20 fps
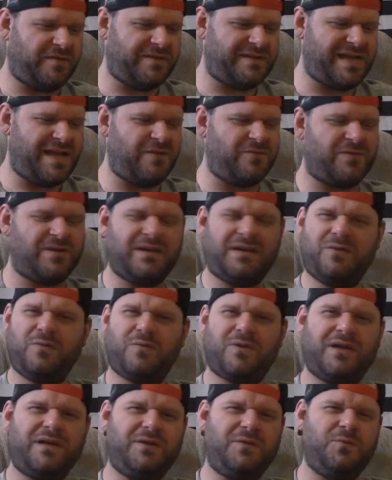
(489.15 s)
is that really
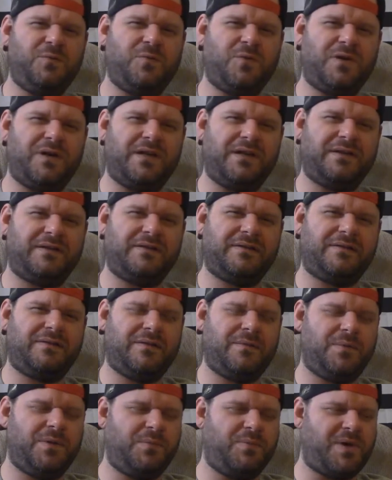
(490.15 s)
what you want
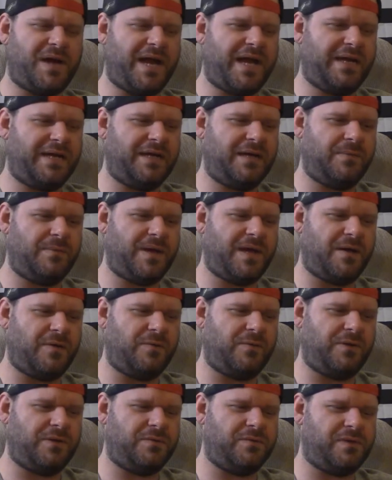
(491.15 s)
to be bragging
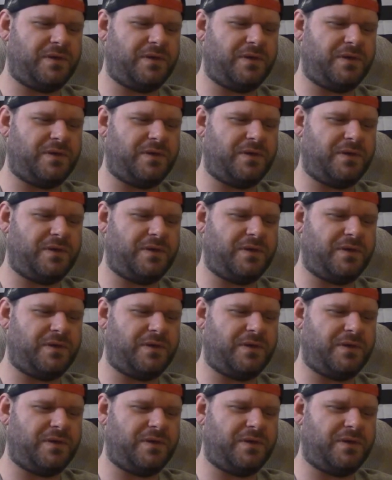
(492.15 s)
about when you're